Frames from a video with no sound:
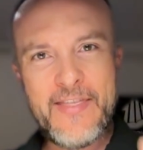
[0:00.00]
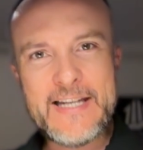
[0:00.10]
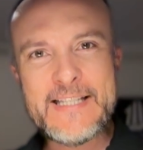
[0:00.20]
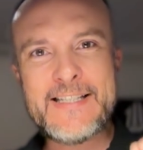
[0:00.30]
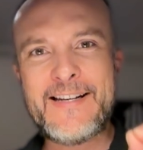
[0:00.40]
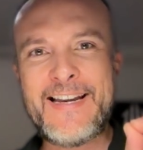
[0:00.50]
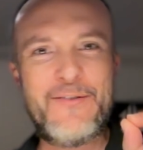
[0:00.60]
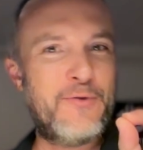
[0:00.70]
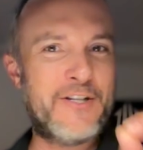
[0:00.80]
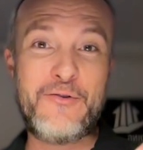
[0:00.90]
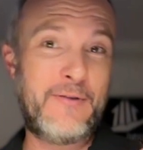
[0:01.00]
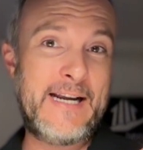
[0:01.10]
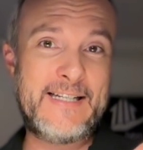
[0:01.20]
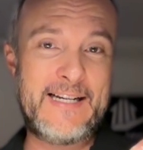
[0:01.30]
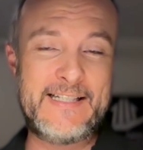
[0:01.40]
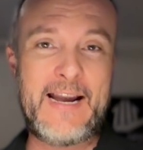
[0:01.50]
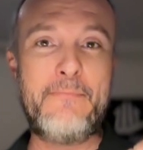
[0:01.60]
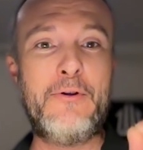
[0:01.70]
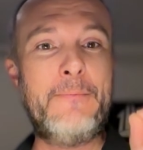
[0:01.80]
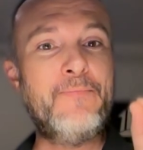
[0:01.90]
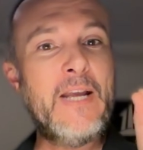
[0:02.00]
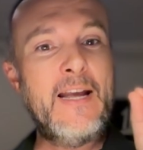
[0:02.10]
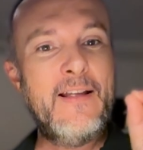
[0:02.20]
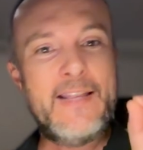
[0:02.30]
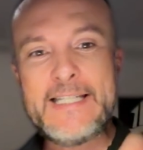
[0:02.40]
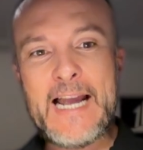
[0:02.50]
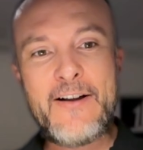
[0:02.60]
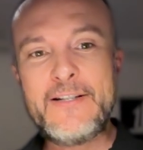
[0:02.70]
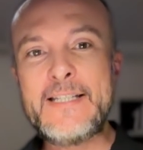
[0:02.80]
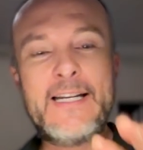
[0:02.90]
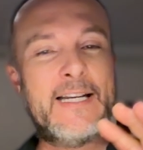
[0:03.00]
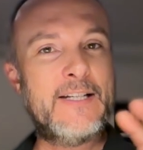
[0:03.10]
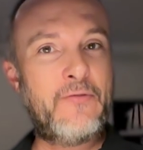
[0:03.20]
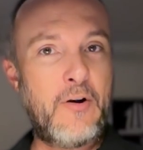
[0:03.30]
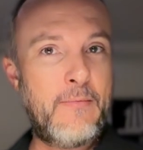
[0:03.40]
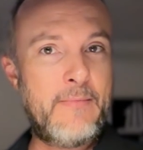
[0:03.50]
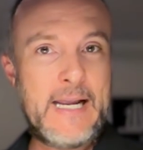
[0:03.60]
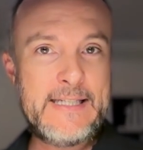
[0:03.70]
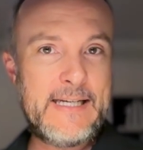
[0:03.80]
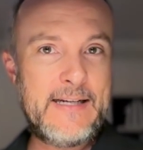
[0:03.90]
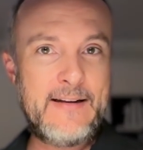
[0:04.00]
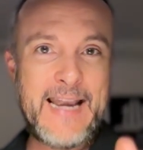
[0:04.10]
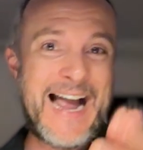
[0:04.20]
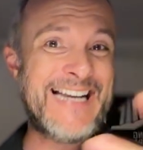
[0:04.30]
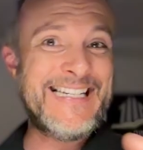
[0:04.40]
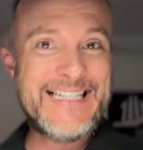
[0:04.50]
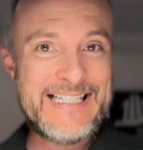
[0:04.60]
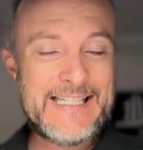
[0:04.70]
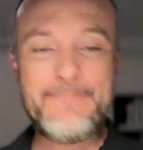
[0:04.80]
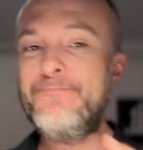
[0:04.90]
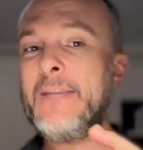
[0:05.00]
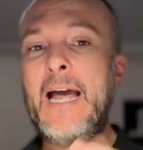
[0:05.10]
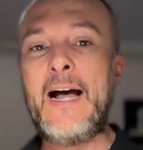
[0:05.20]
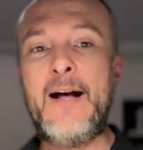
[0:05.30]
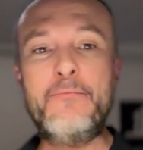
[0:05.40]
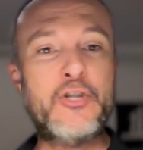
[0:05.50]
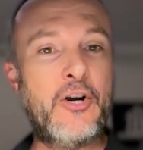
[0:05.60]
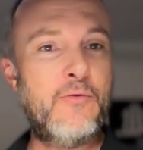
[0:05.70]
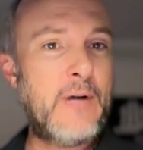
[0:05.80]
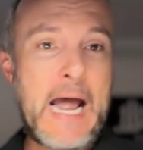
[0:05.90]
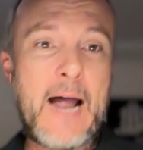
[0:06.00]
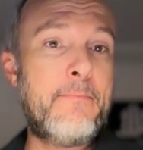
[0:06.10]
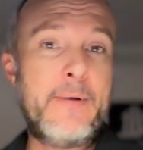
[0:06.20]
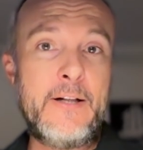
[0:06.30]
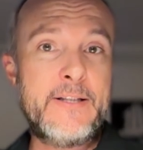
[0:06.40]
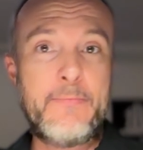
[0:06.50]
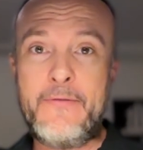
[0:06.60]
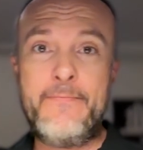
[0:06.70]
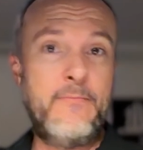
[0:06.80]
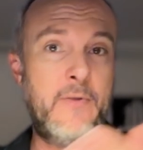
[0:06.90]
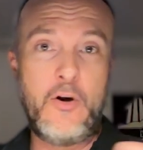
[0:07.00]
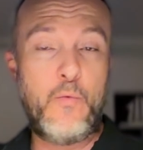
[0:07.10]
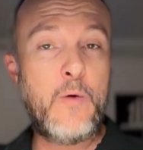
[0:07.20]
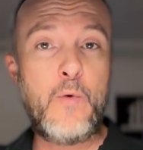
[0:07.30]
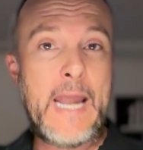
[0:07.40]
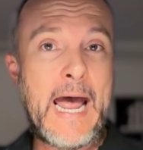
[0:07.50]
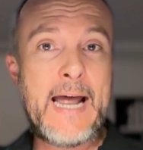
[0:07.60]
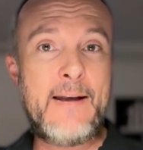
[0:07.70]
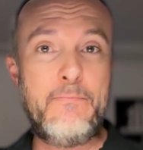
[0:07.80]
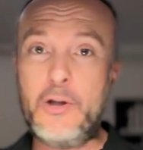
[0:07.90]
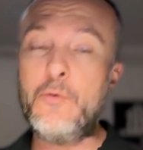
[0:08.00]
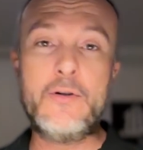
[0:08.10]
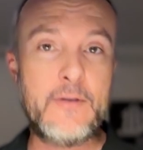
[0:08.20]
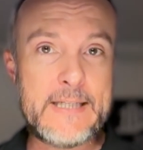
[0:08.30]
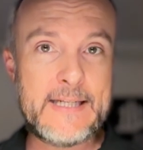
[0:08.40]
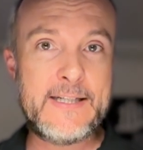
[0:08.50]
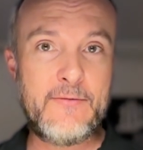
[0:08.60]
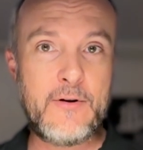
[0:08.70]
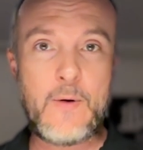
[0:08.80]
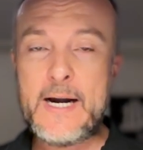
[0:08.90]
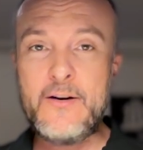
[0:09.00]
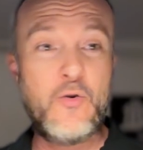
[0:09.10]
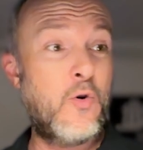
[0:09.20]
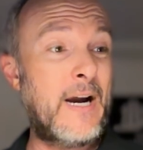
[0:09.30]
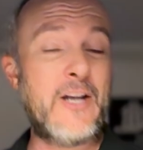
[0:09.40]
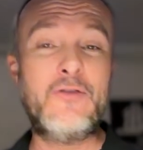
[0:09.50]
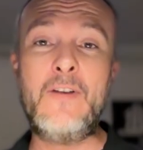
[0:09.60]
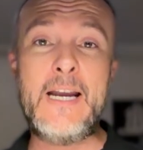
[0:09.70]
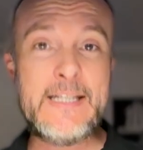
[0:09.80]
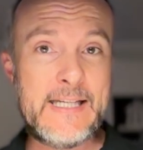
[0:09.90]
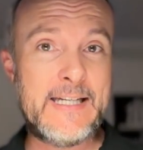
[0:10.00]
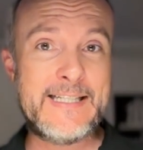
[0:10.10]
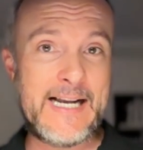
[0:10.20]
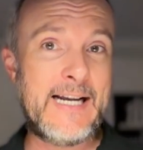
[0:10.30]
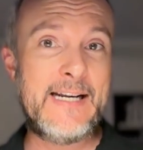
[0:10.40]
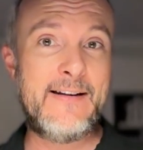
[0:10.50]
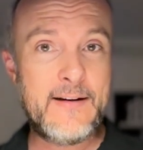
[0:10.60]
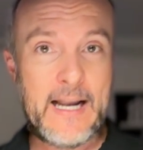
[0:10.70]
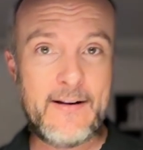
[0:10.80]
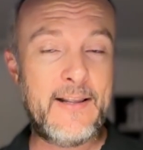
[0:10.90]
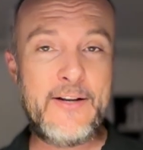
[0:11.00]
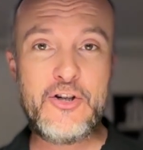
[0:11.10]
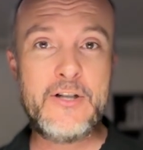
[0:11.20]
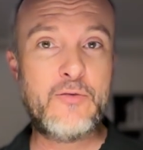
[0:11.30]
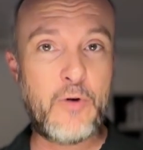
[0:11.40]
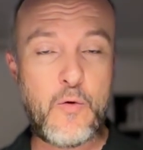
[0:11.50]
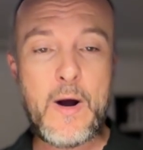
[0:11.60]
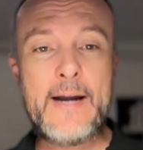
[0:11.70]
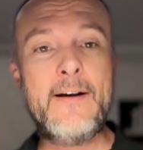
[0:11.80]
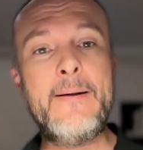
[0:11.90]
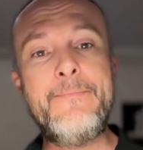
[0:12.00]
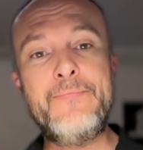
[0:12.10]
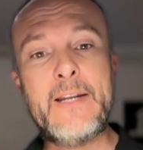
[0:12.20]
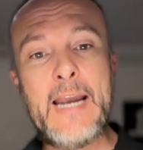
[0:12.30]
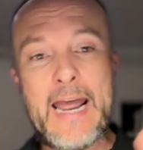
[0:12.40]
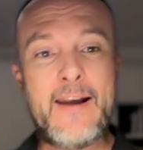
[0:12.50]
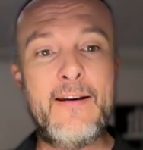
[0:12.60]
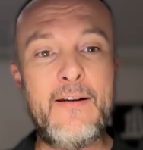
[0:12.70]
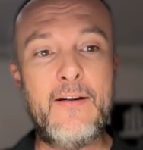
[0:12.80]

it was a great example. This house is from 1990s, so not built when we had blower door testing required or HVAC design calculations required, and